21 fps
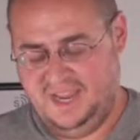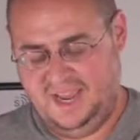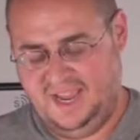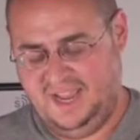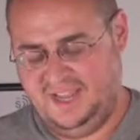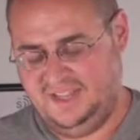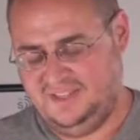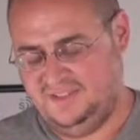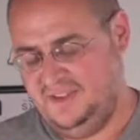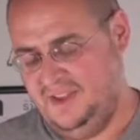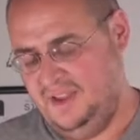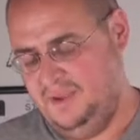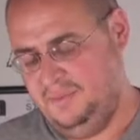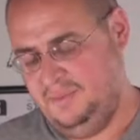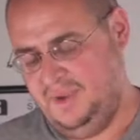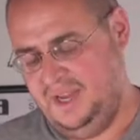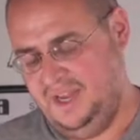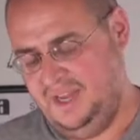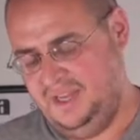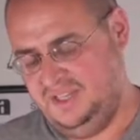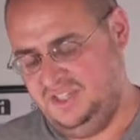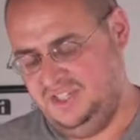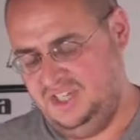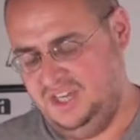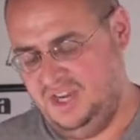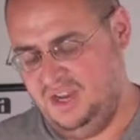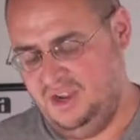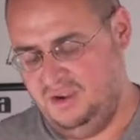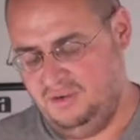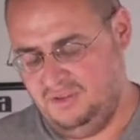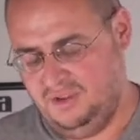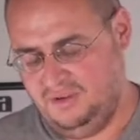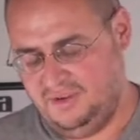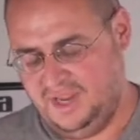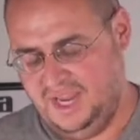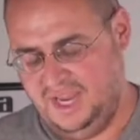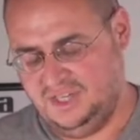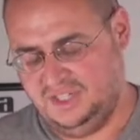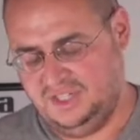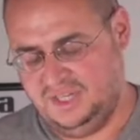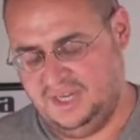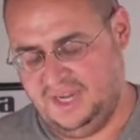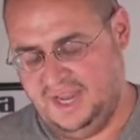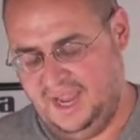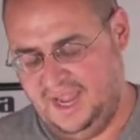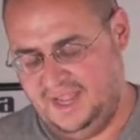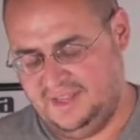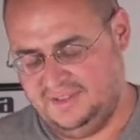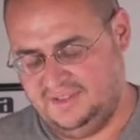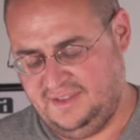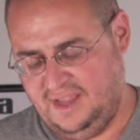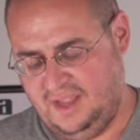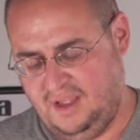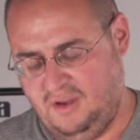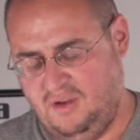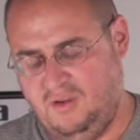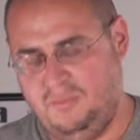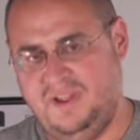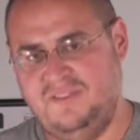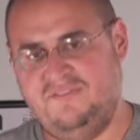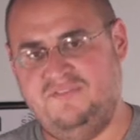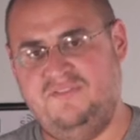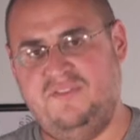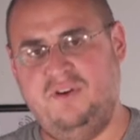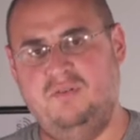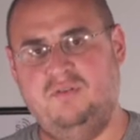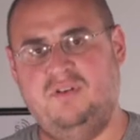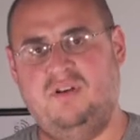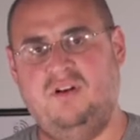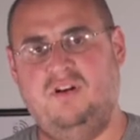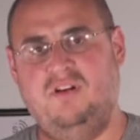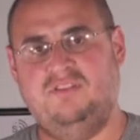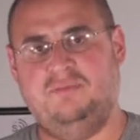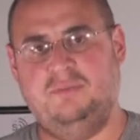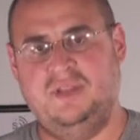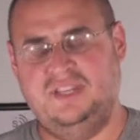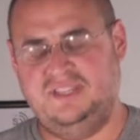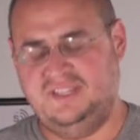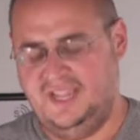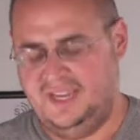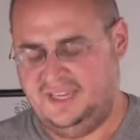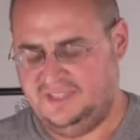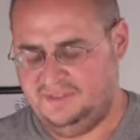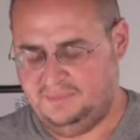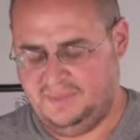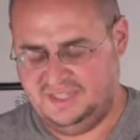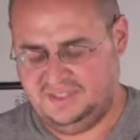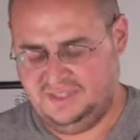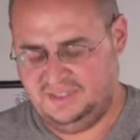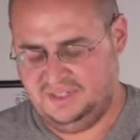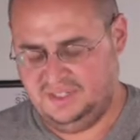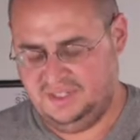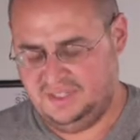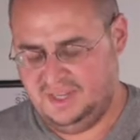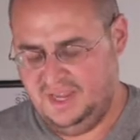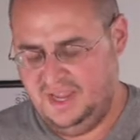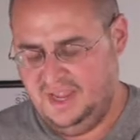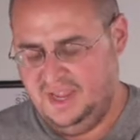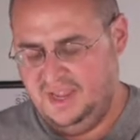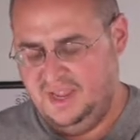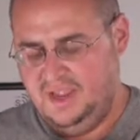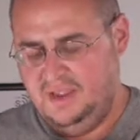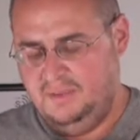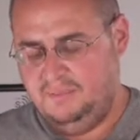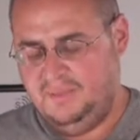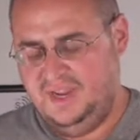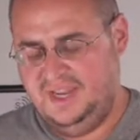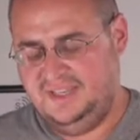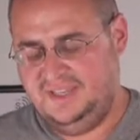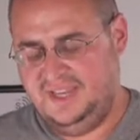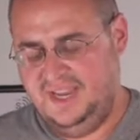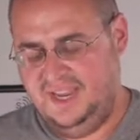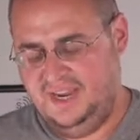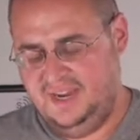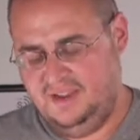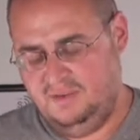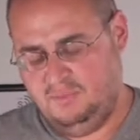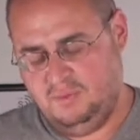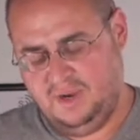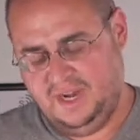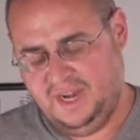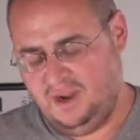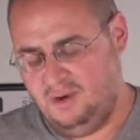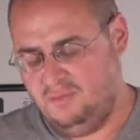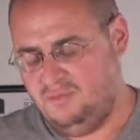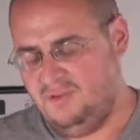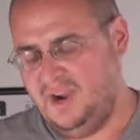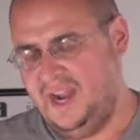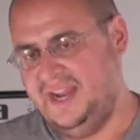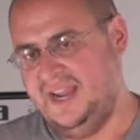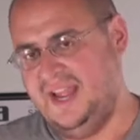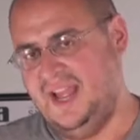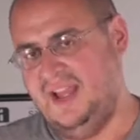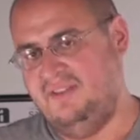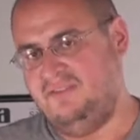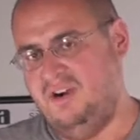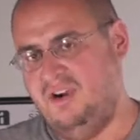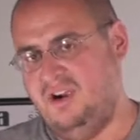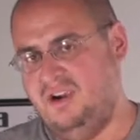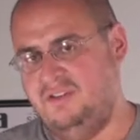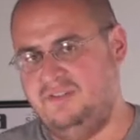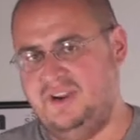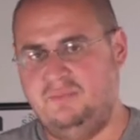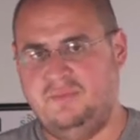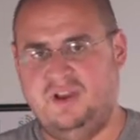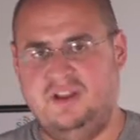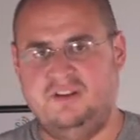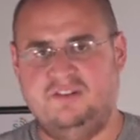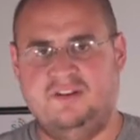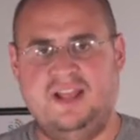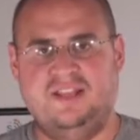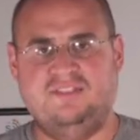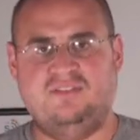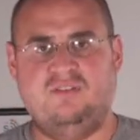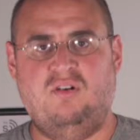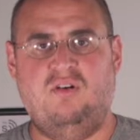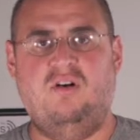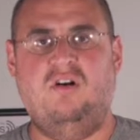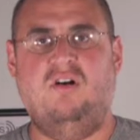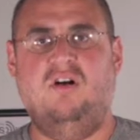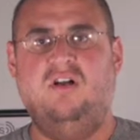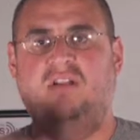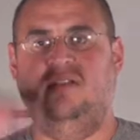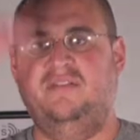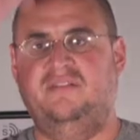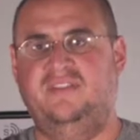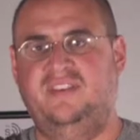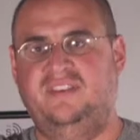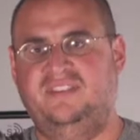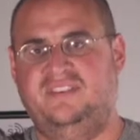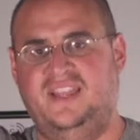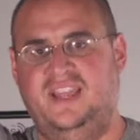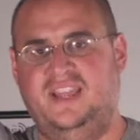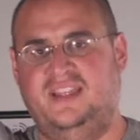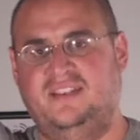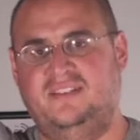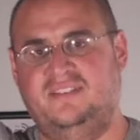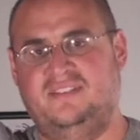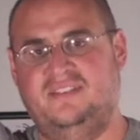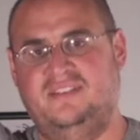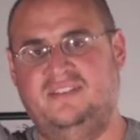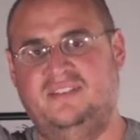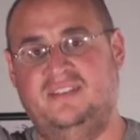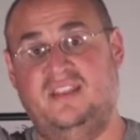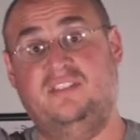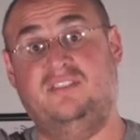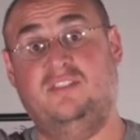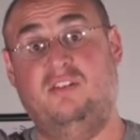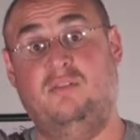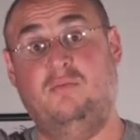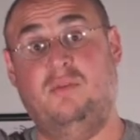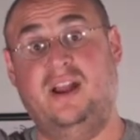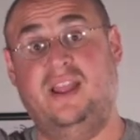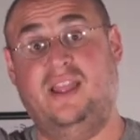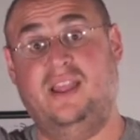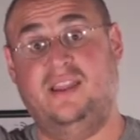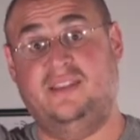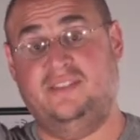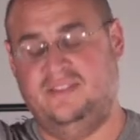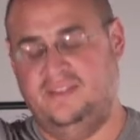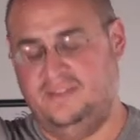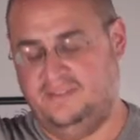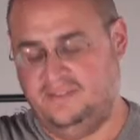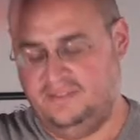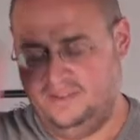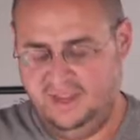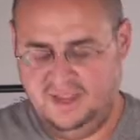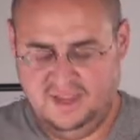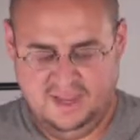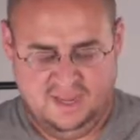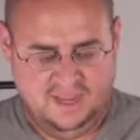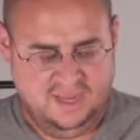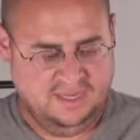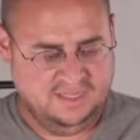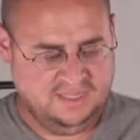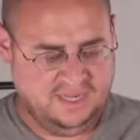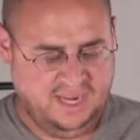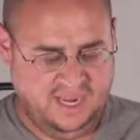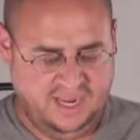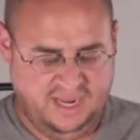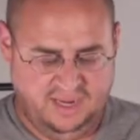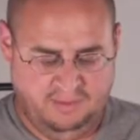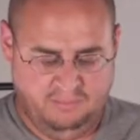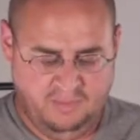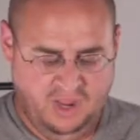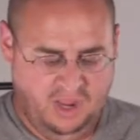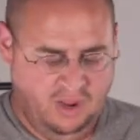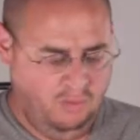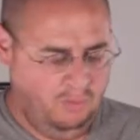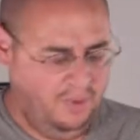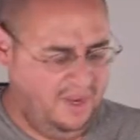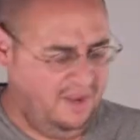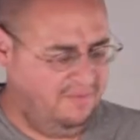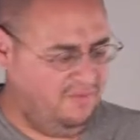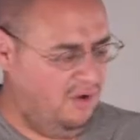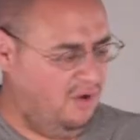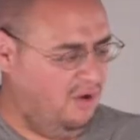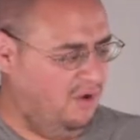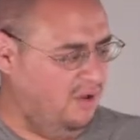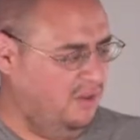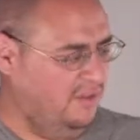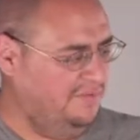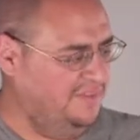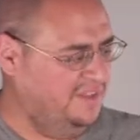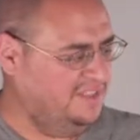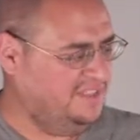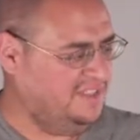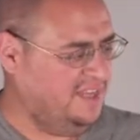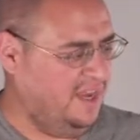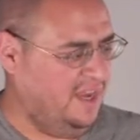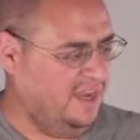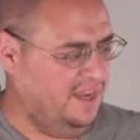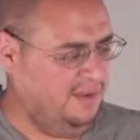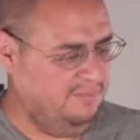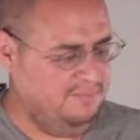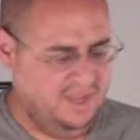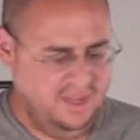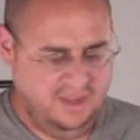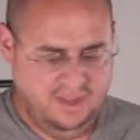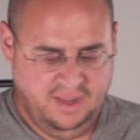It has my geolocation, it has all my phone calls, my text messages, my data, when I go riding, I have a heart rate monitor, it has all of these things. That's our y-axis. Time, we have all of this time.